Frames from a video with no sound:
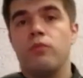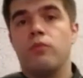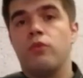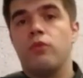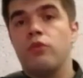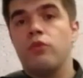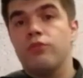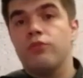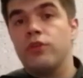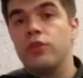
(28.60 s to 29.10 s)

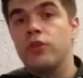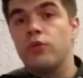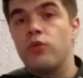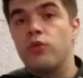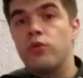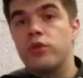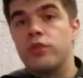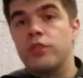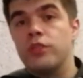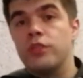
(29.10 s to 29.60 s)
On the
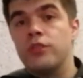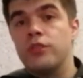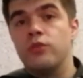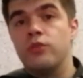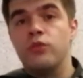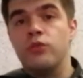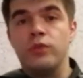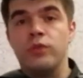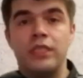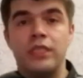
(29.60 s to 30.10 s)
accordion
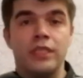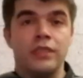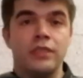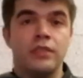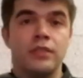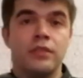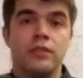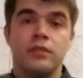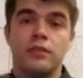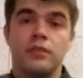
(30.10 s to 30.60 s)
we
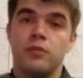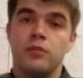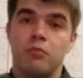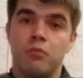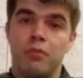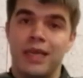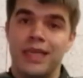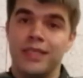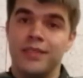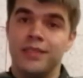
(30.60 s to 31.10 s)
can
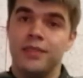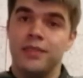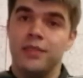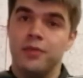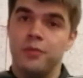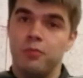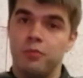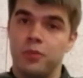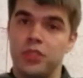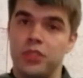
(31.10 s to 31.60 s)
bend
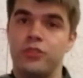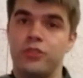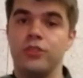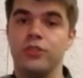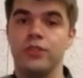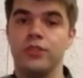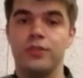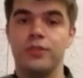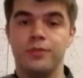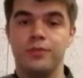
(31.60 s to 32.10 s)

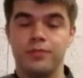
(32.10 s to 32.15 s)
pitches.